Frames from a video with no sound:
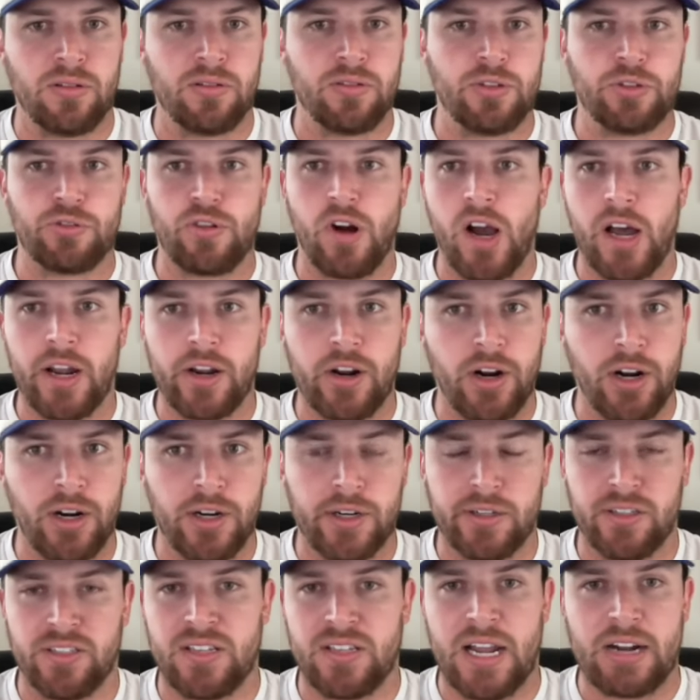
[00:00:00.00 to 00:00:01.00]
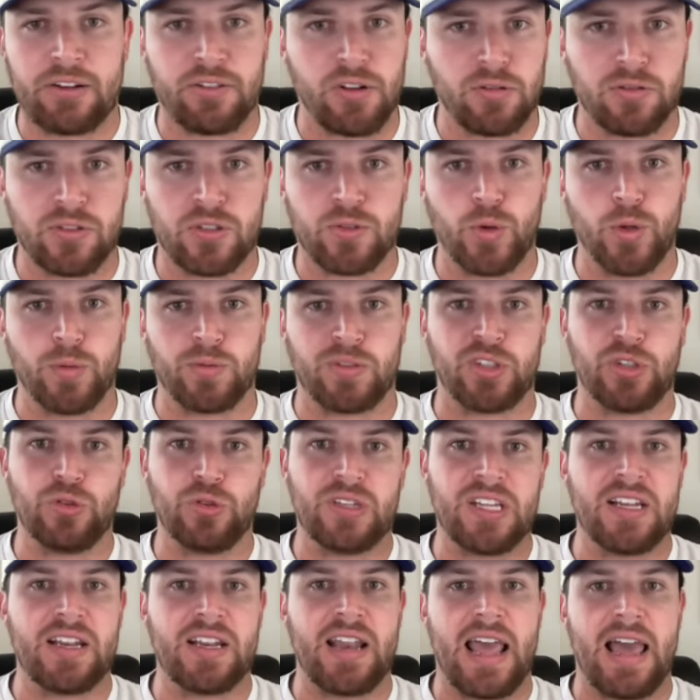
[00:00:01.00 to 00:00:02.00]
Jerrod Heard, Tyrone Swoopes, you
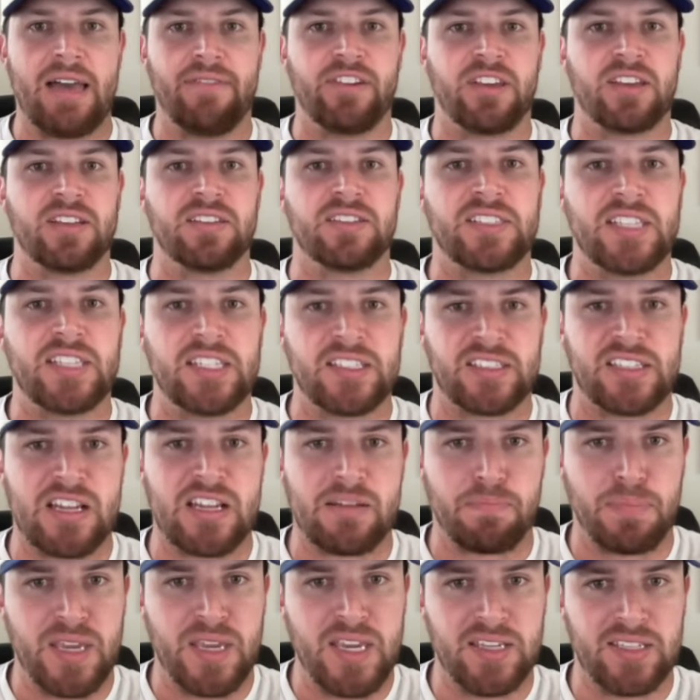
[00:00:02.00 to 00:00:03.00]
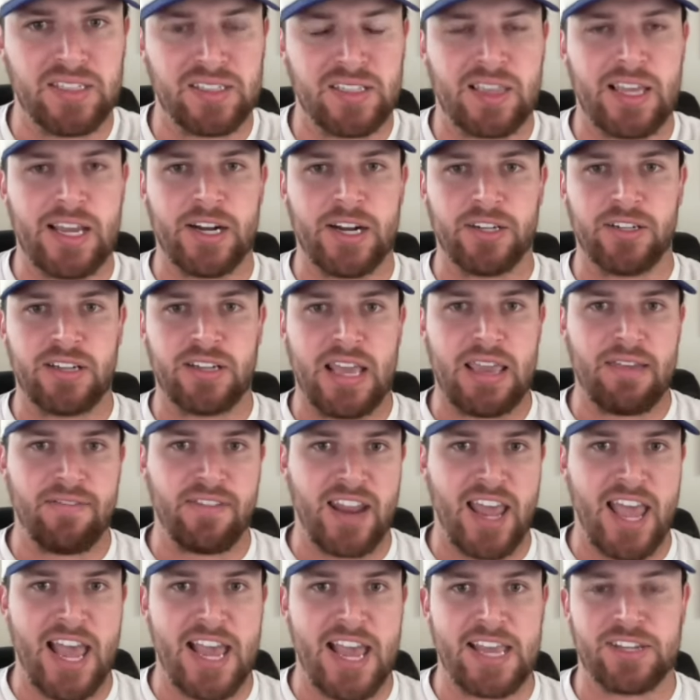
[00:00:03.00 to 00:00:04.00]
didn't have a consistent piece there.
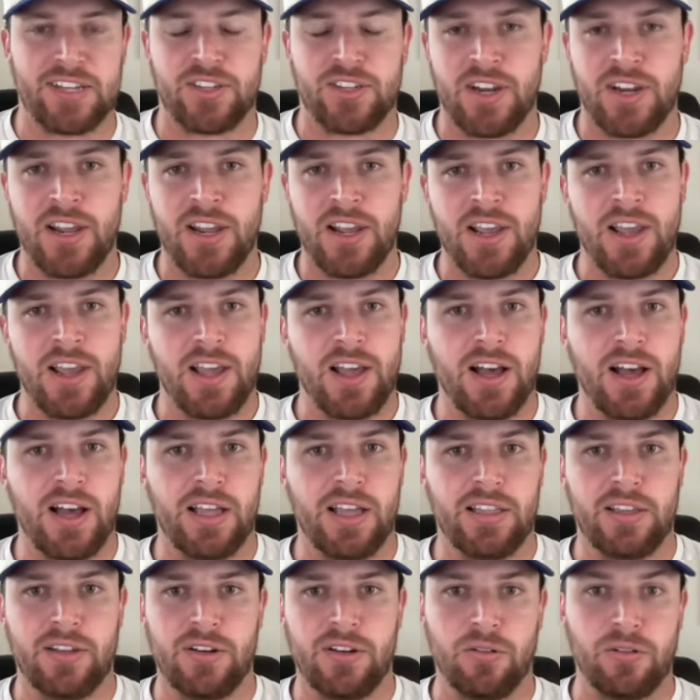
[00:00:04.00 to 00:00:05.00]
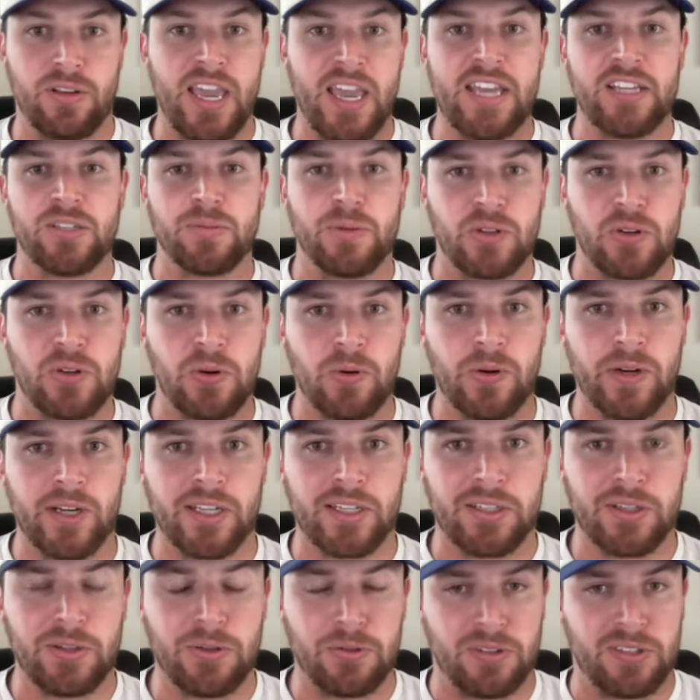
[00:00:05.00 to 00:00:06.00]
David Ash, uh, you know, Case McCoy,
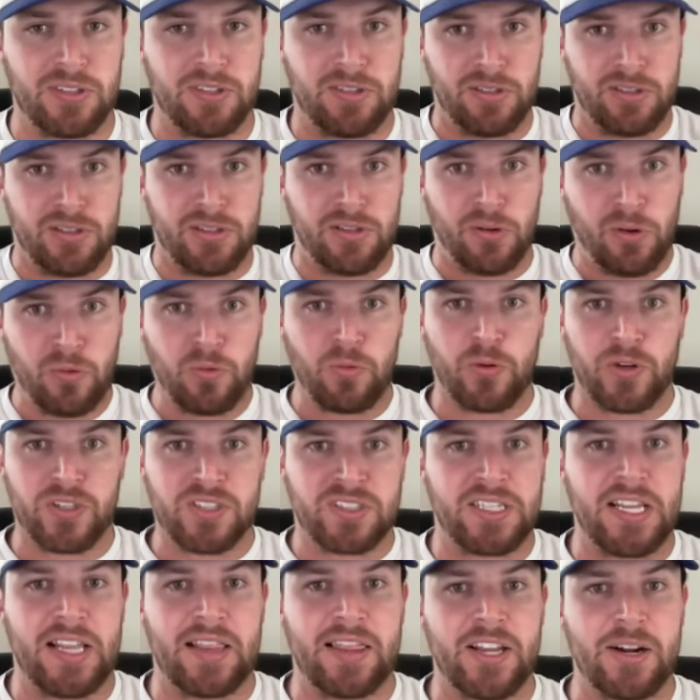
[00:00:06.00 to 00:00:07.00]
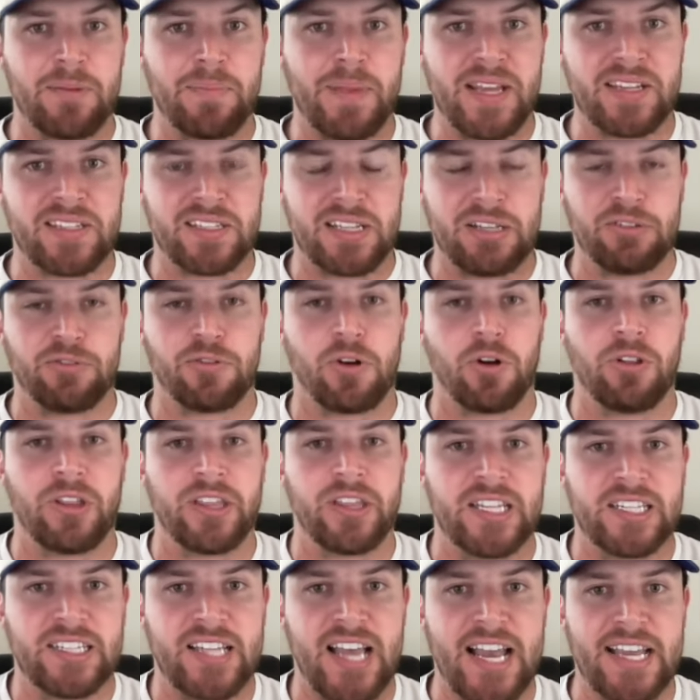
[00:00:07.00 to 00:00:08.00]
you were sitting there basically
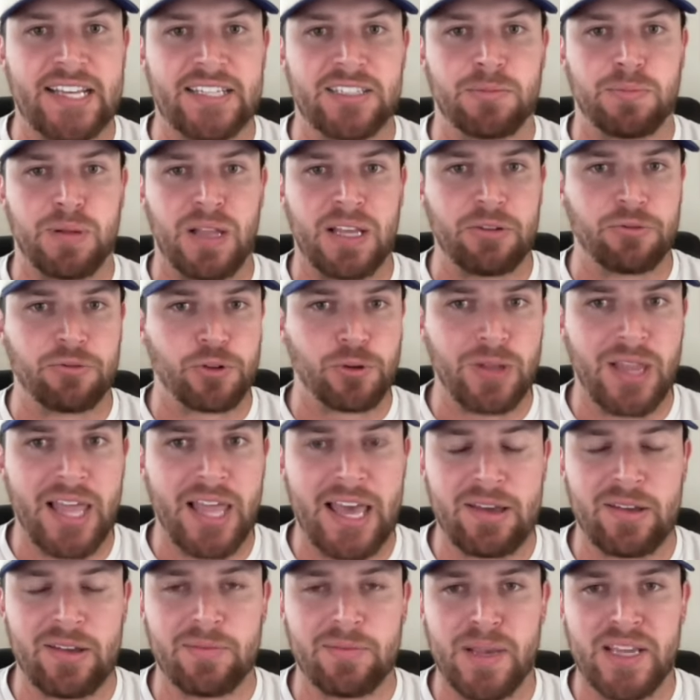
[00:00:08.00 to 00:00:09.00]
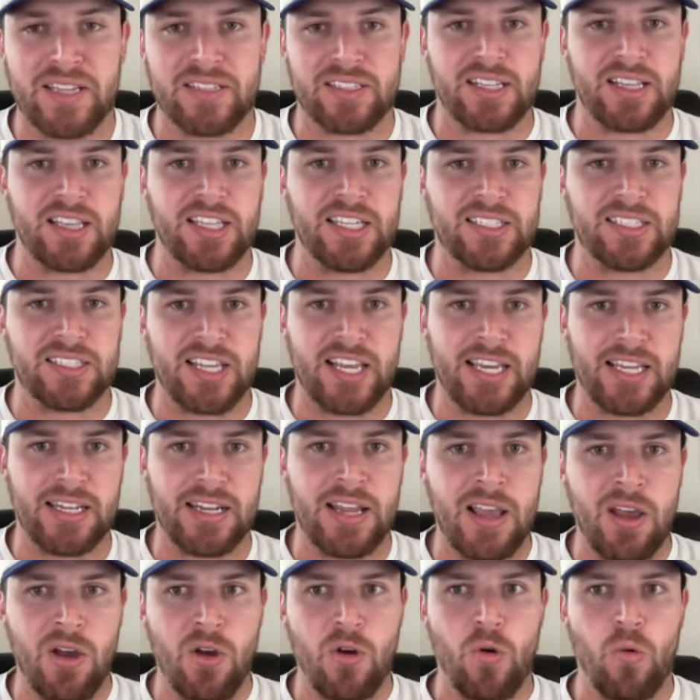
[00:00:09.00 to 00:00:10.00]
rolling the dice, playing roulette, basically
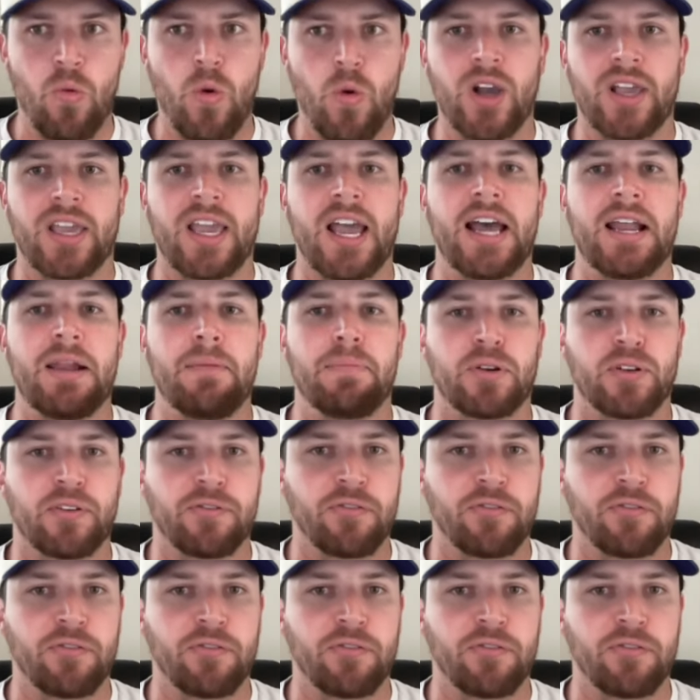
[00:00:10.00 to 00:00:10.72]
saying, what kind of